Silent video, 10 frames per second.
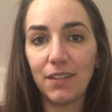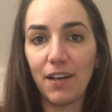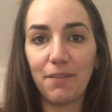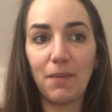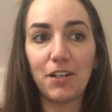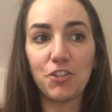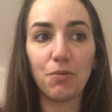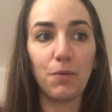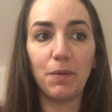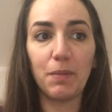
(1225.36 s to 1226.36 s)
I'm not
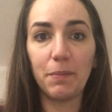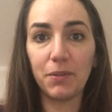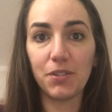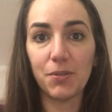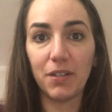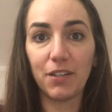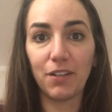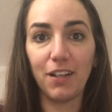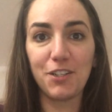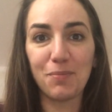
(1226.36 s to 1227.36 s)
sure what people do on their
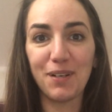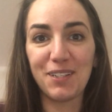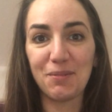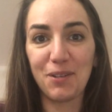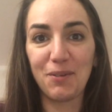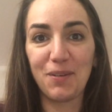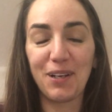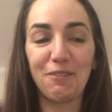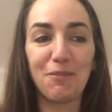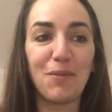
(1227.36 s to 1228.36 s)
lunch breaks when they're
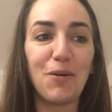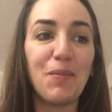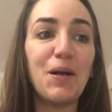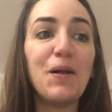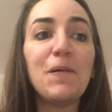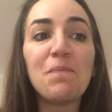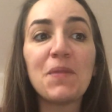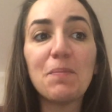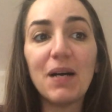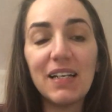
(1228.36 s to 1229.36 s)
working from home.
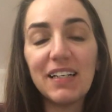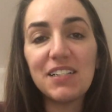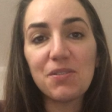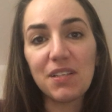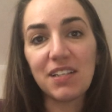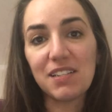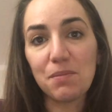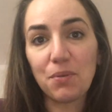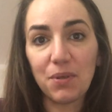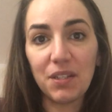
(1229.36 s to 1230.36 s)
But I do think it's
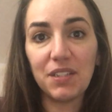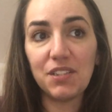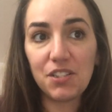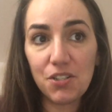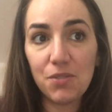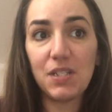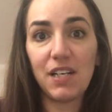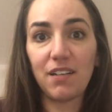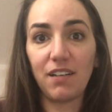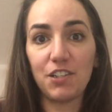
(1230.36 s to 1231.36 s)
important to
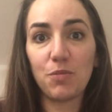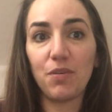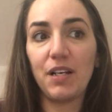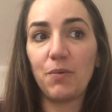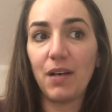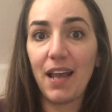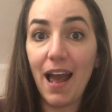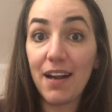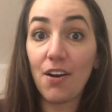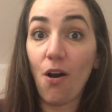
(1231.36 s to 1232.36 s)
take a lunch break. When I
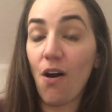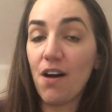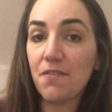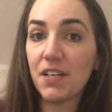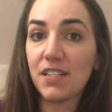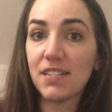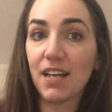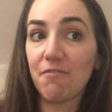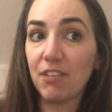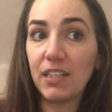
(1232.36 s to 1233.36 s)
had an office, I
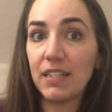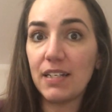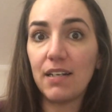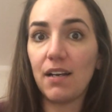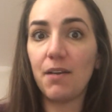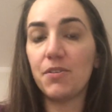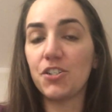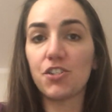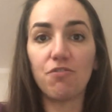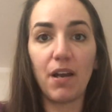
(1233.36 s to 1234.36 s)
really didn't. I would
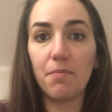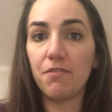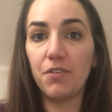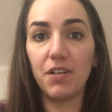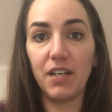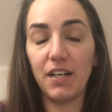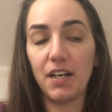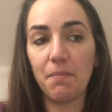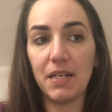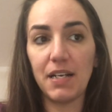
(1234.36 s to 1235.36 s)
just grab food and eat it
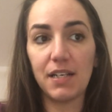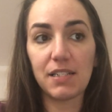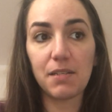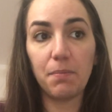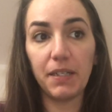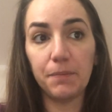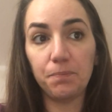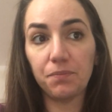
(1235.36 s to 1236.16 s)
at my desk. But